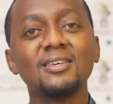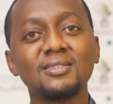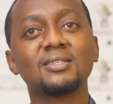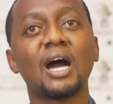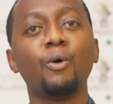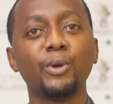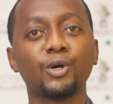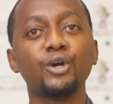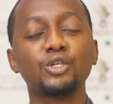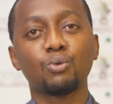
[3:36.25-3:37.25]
this is how we
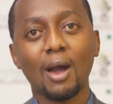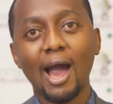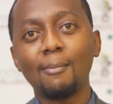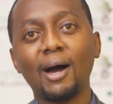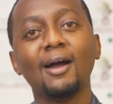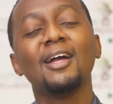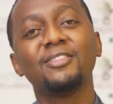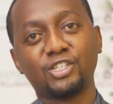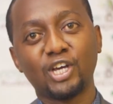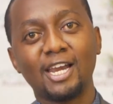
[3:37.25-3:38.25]
are going to hammer
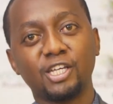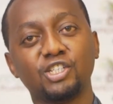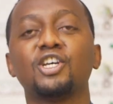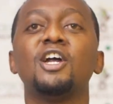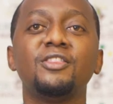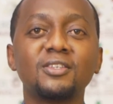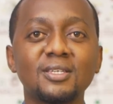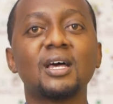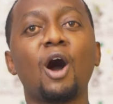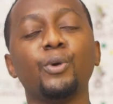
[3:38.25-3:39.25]
the challenge. This
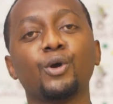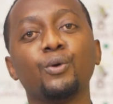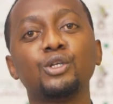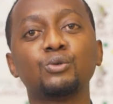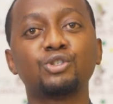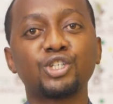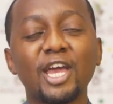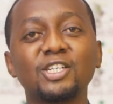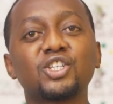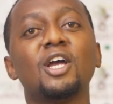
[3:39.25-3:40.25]
is how we are going to
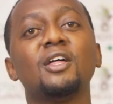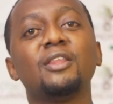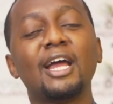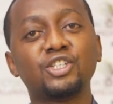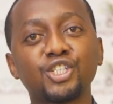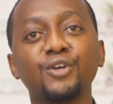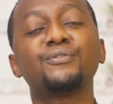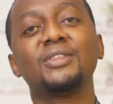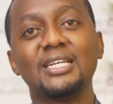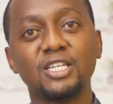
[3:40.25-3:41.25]
change and
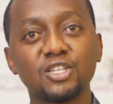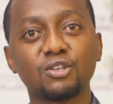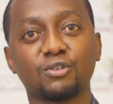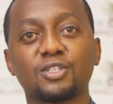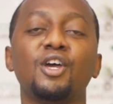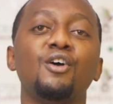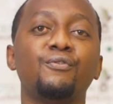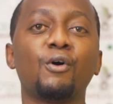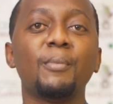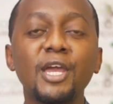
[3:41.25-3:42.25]
shift the discourse
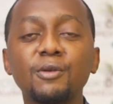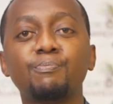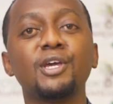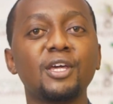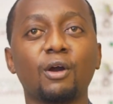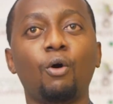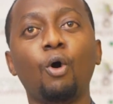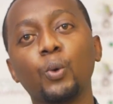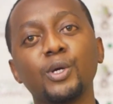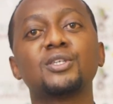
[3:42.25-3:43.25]
from it being in the
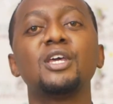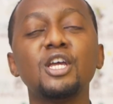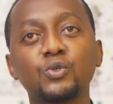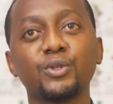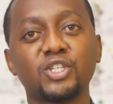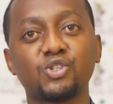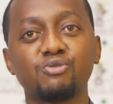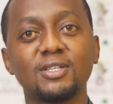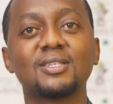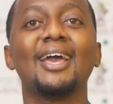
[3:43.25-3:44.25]
hallways into the
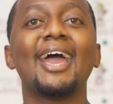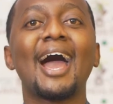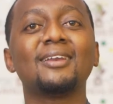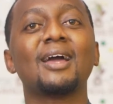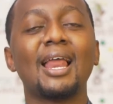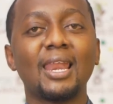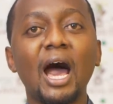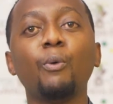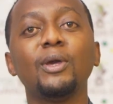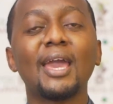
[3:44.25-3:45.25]
streets and
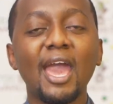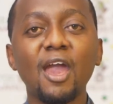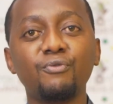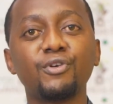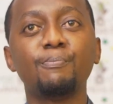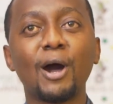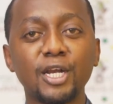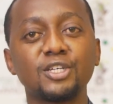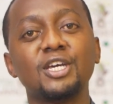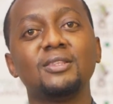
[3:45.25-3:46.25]
allowing
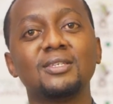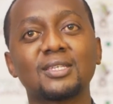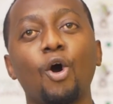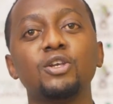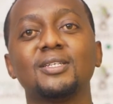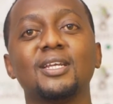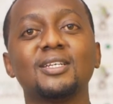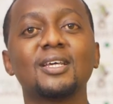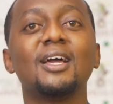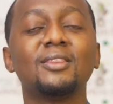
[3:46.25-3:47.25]
everybody in this
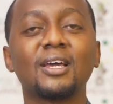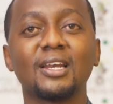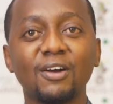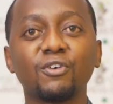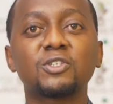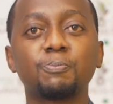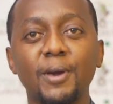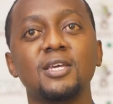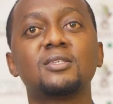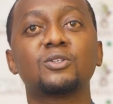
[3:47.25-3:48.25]
continent the level
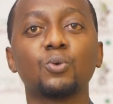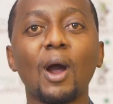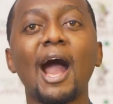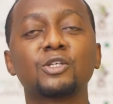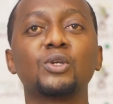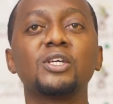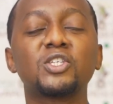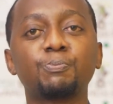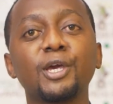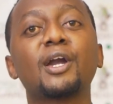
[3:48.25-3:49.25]
space to actually
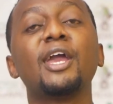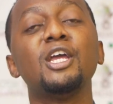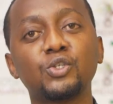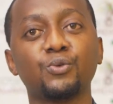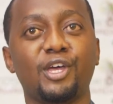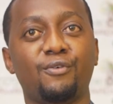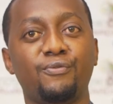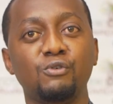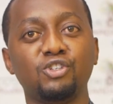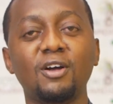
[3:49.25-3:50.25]
speak into their
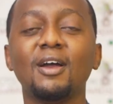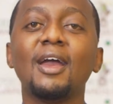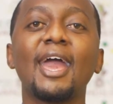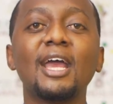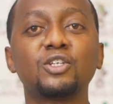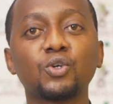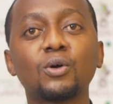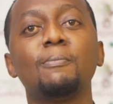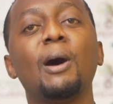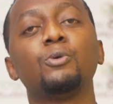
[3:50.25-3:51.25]
future and
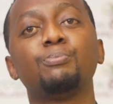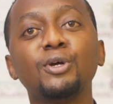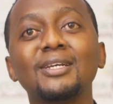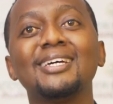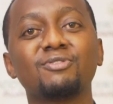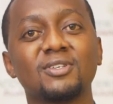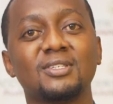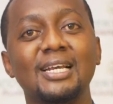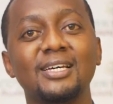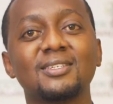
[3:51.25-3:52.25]
talk about building
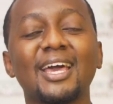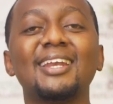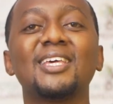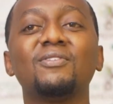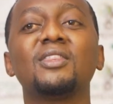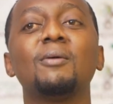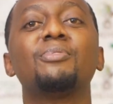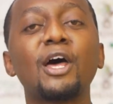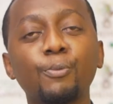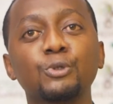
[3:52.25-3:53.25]
resilience and giving them
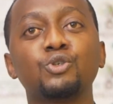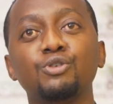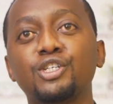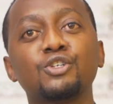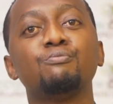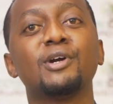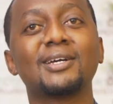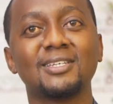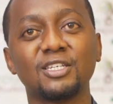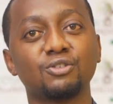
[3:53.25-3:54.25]
that opportunity to
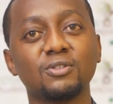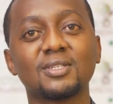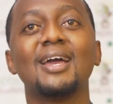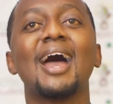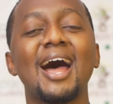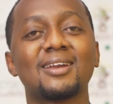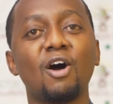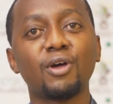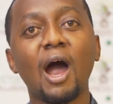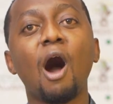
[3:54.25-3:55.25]
make decisions
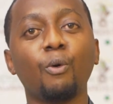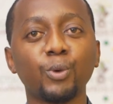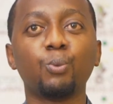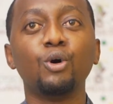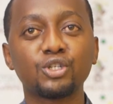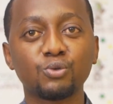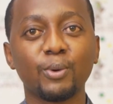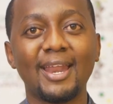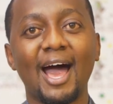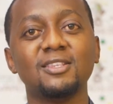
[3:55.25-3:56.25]
around how we want
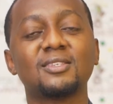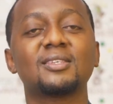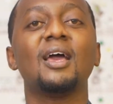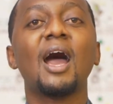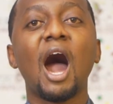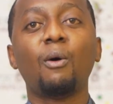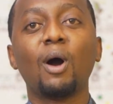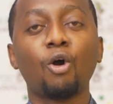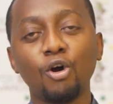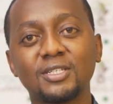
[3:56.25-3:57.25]
to enhance
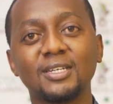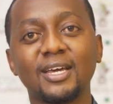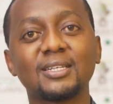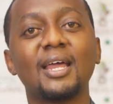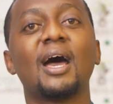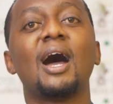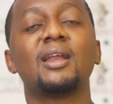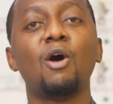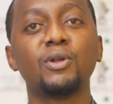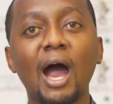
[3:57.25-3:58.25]
our continent and
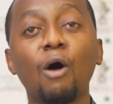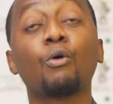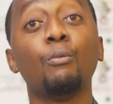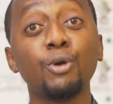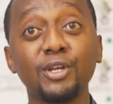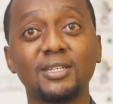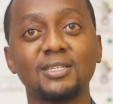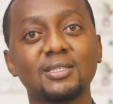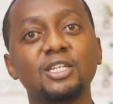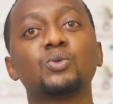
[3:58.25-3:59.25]
around how
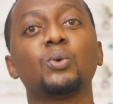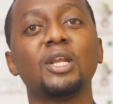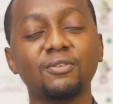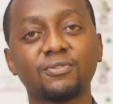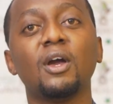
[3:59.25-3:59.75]
communities need to live